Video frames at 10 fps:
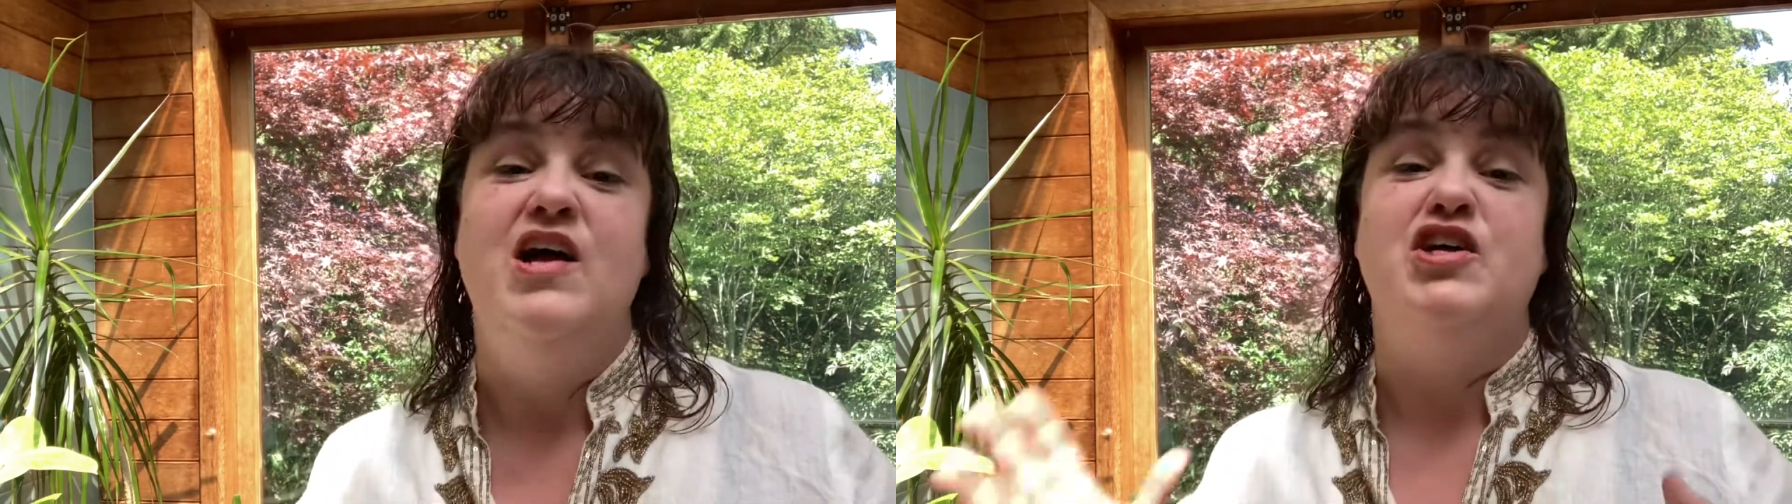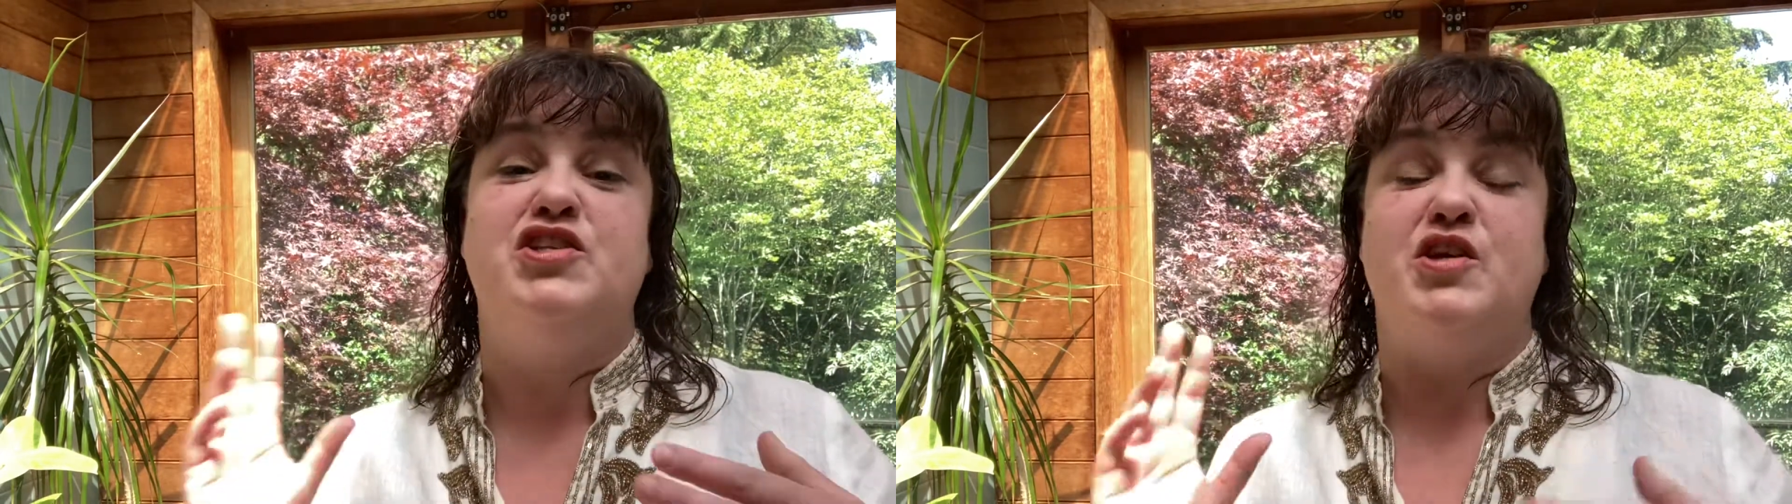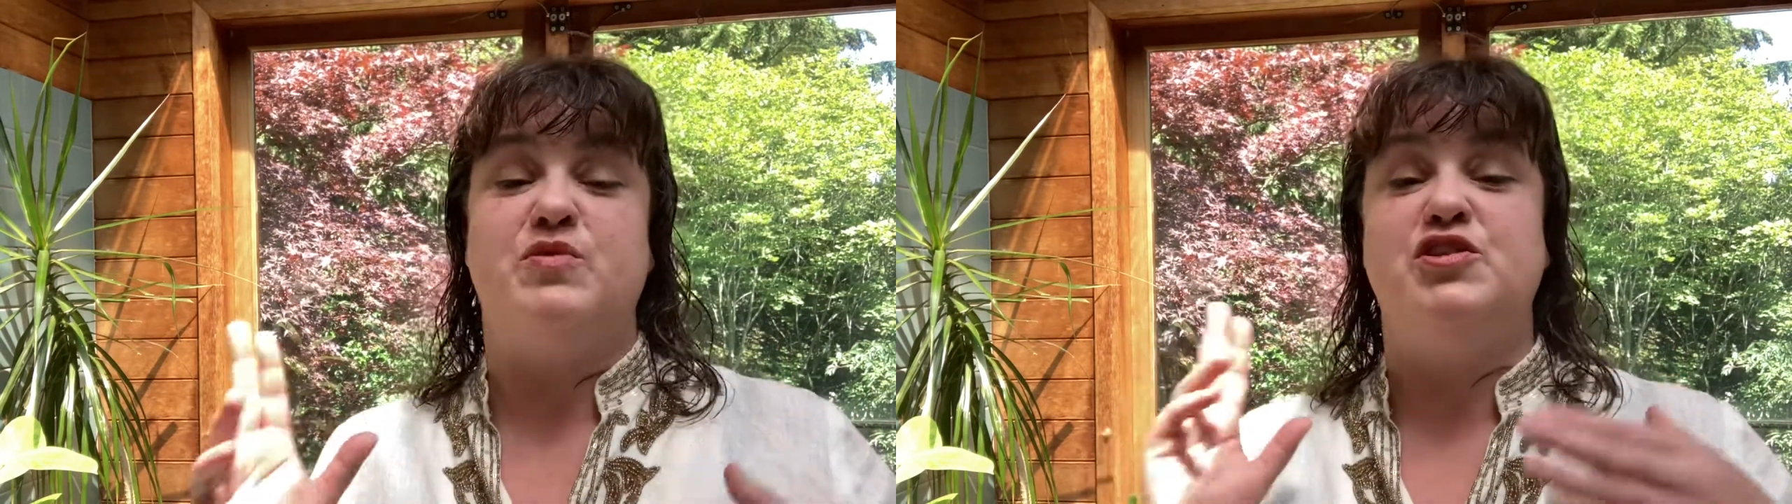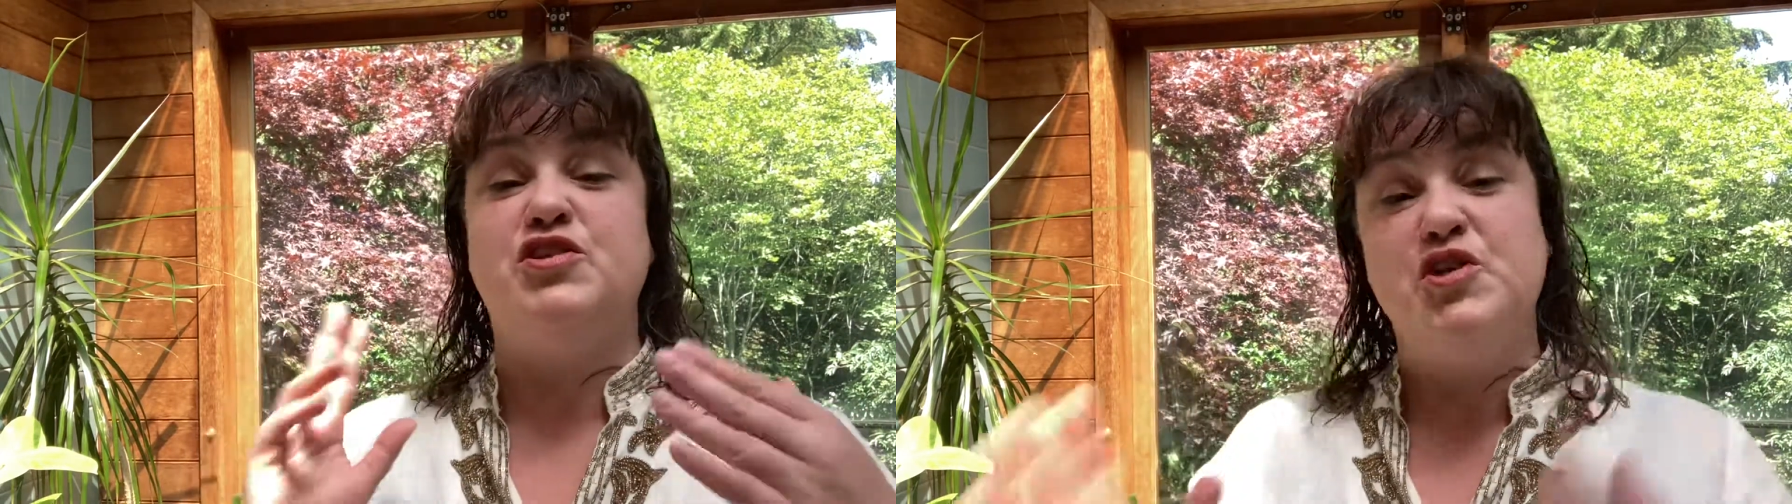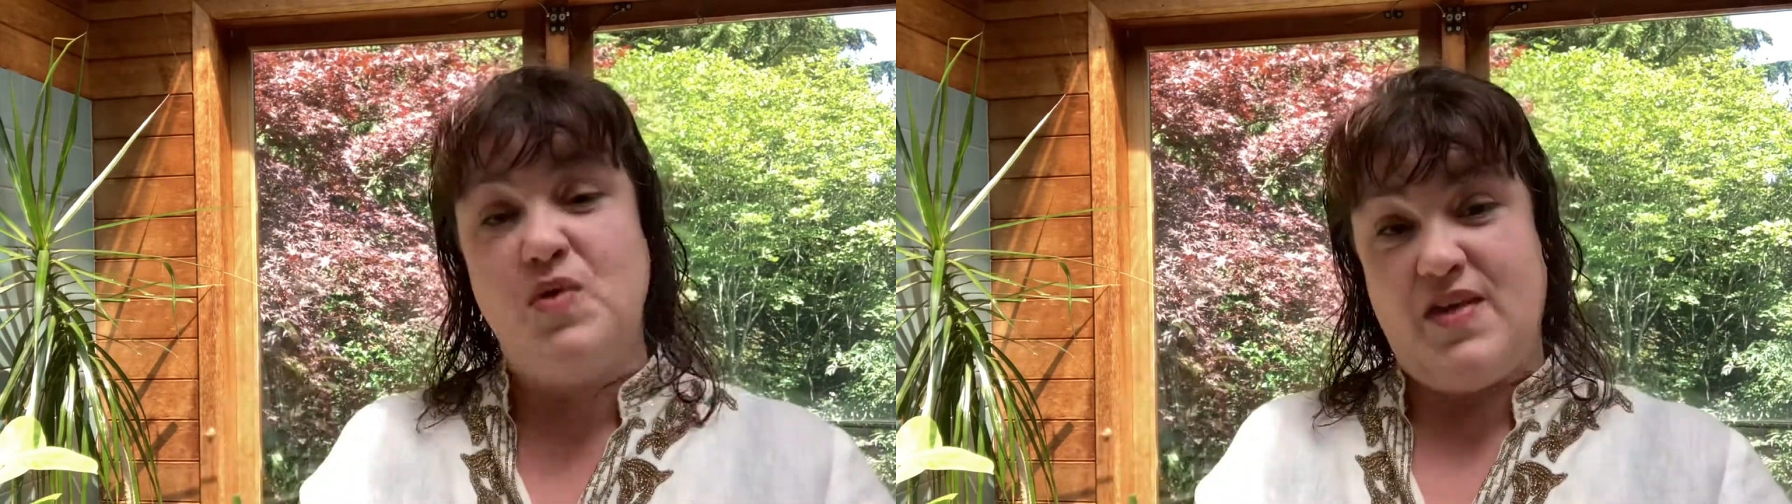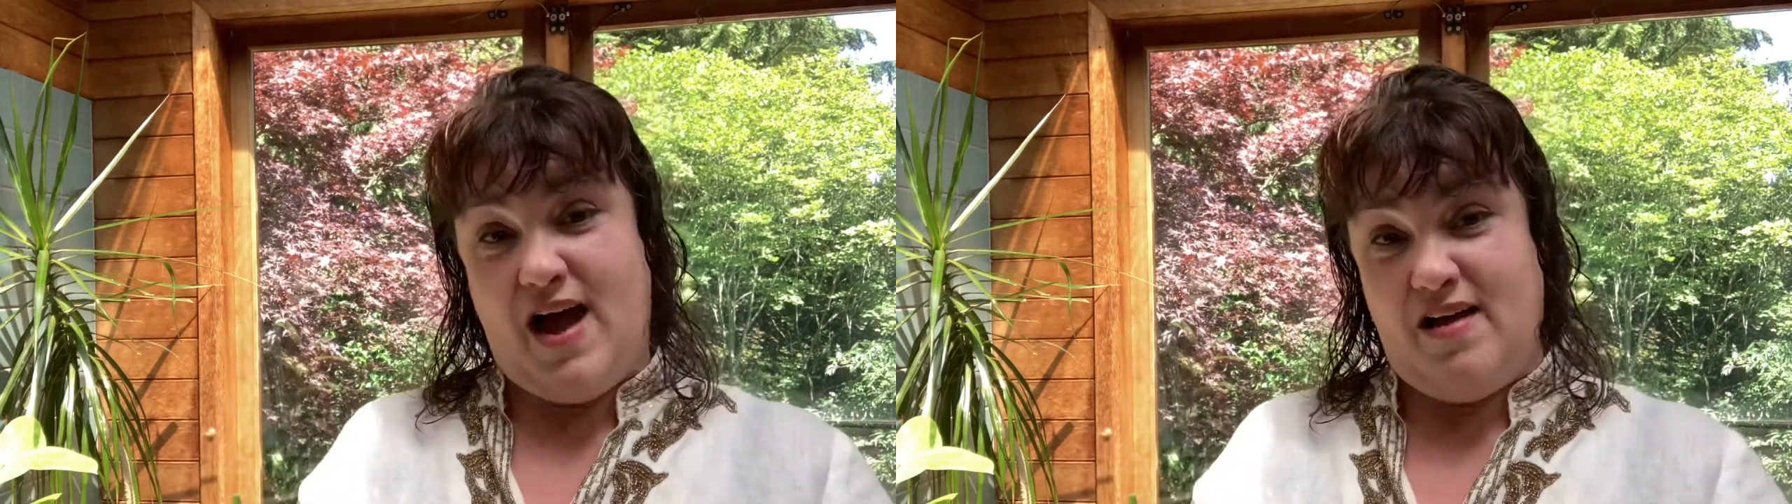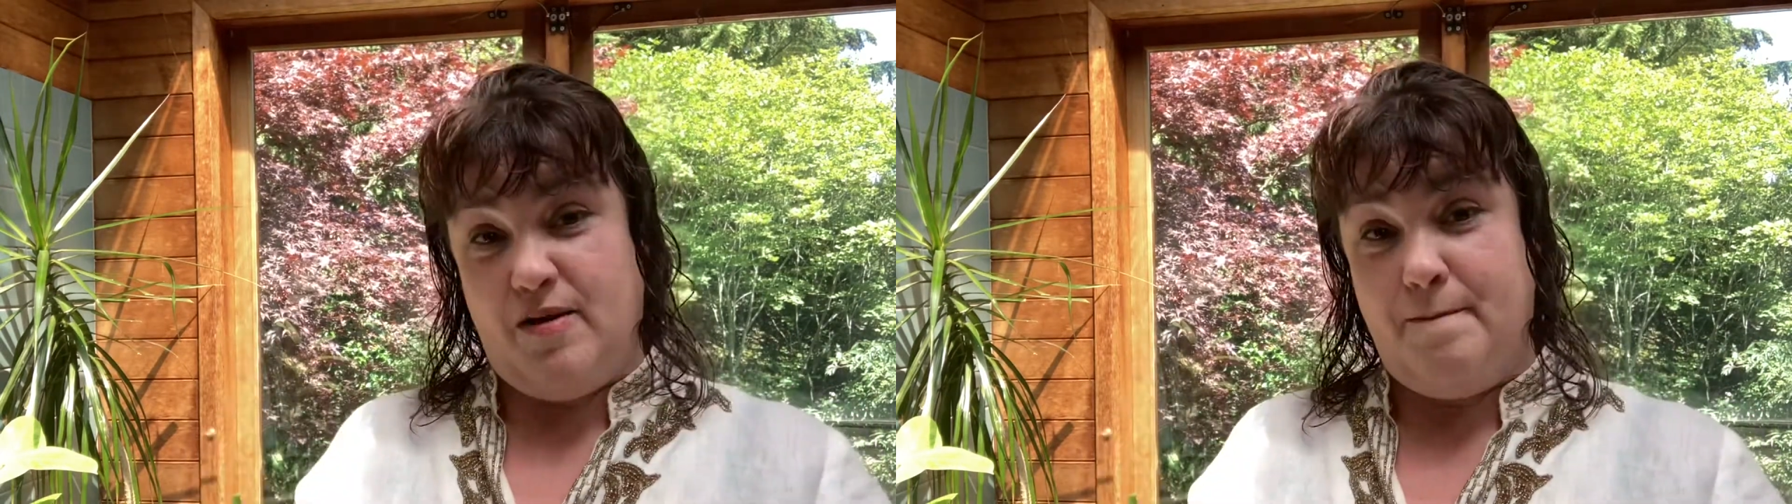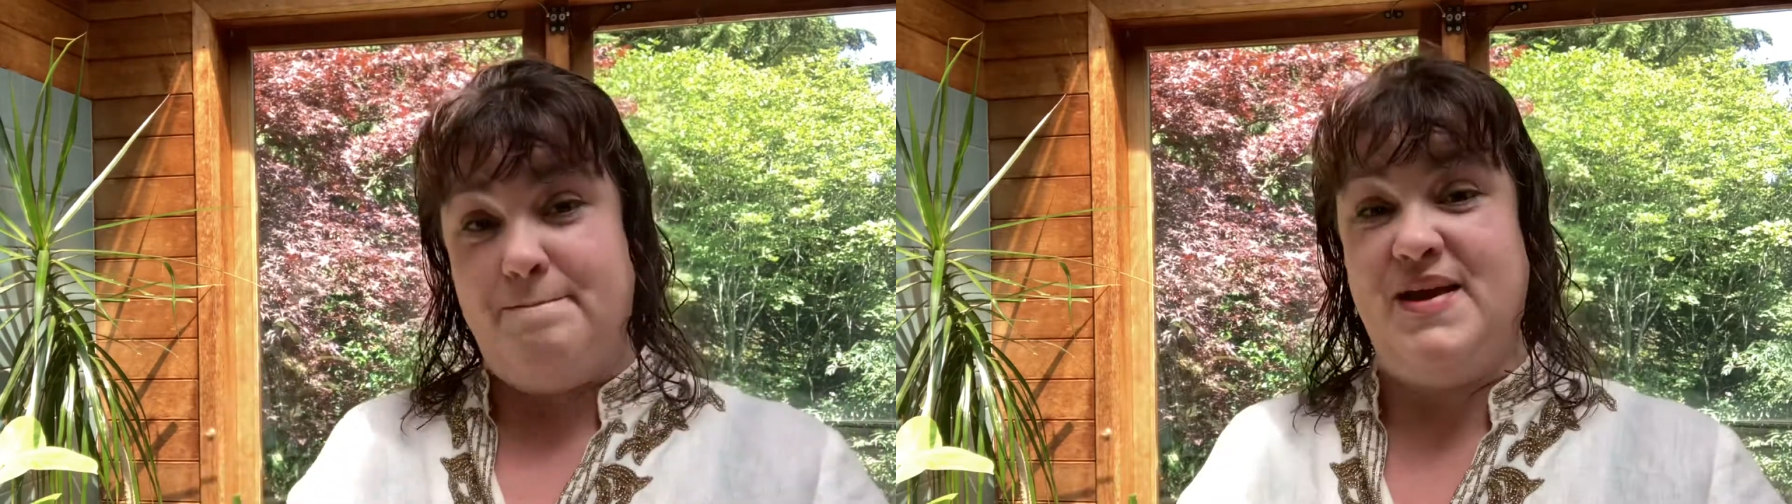So there was 2 with alum